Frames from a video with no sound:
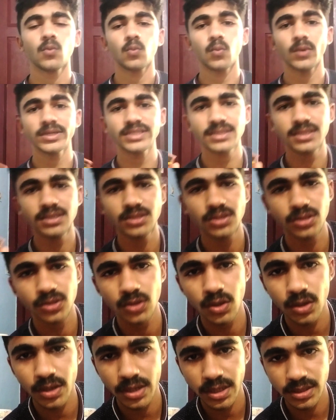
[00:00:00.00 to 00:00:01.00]
One thing to
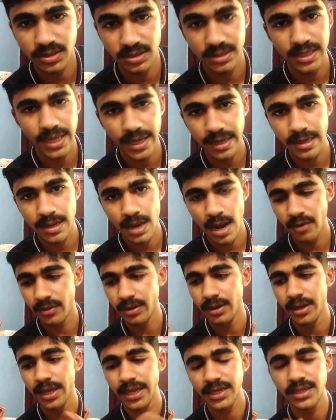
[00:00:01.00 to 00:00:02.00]
note is that
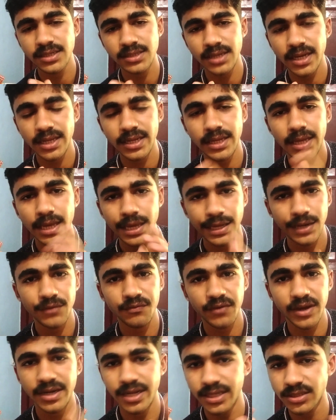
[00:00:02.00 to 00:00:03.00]
our
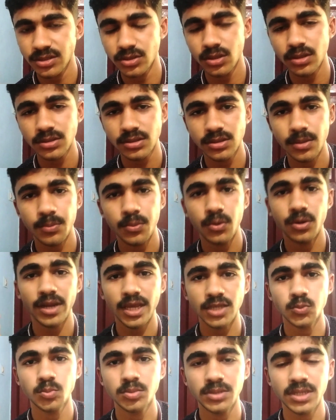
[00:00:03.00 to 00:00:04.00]
ATtiny85 does not support
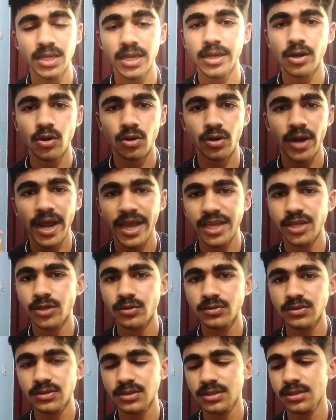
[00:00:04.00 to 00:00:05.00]
SPI or
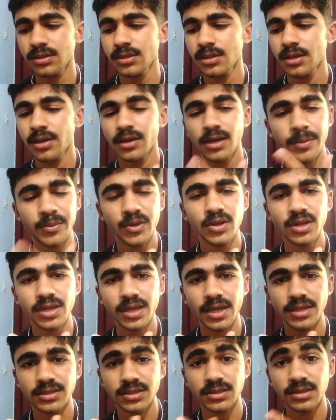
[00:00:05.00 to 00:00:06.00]
I2C
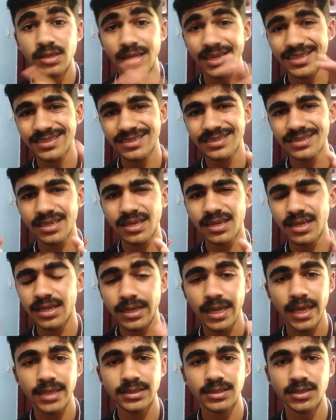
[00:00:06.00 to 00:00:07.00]
communication. Instead,
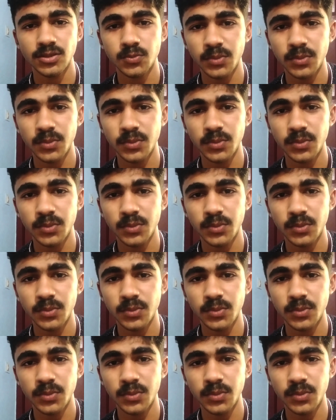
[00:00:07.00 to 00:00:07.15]
it has a